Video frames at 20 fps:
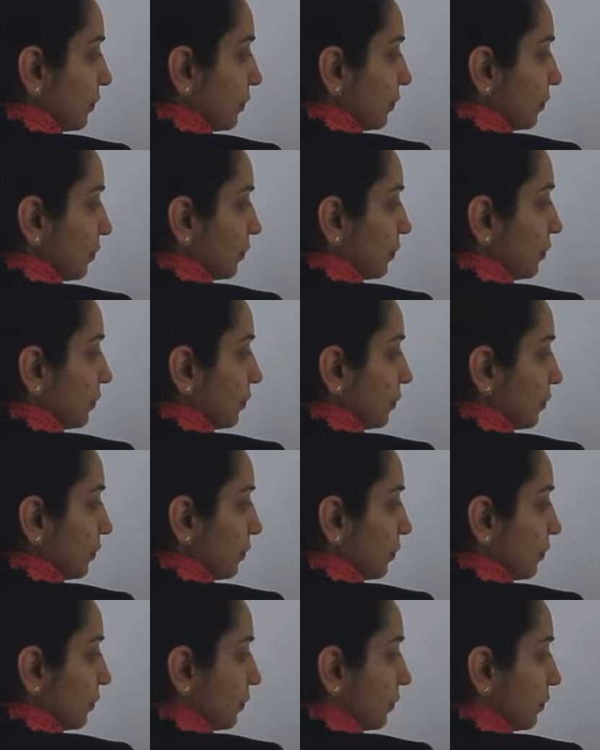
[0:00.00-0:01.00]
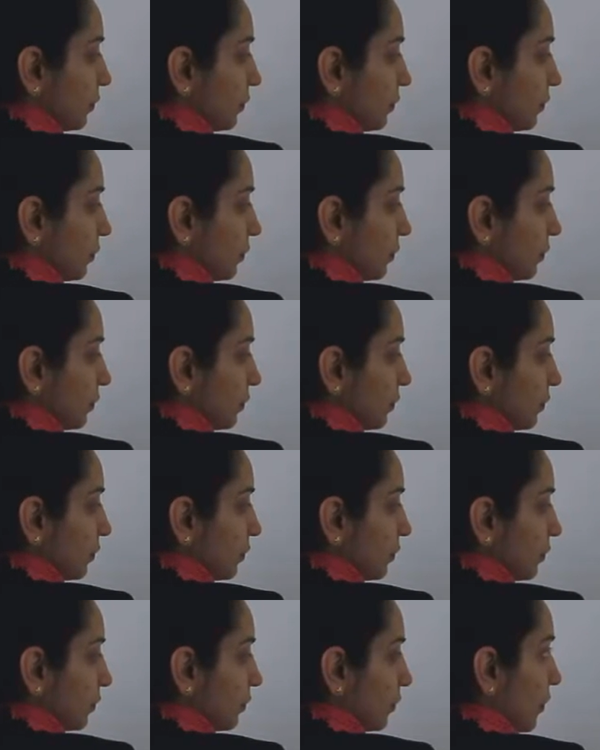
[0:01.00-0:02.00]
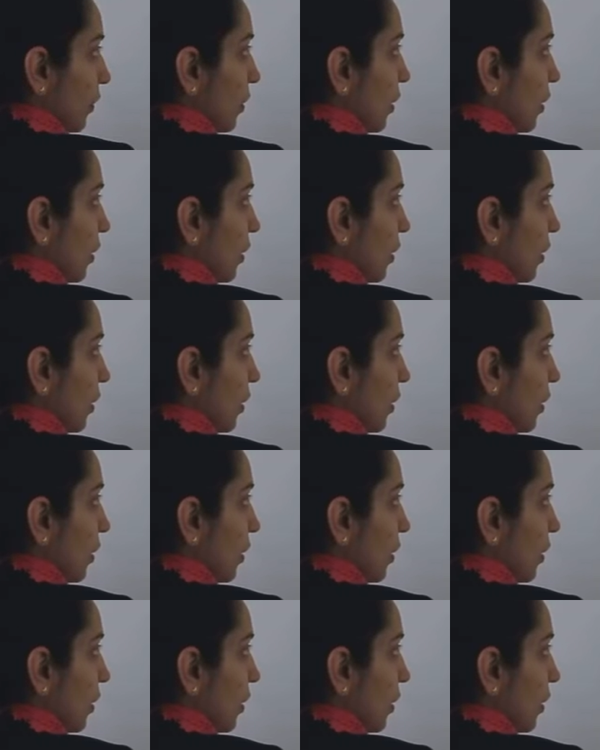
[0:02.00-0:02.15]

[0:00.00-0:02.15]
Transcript: [no speech]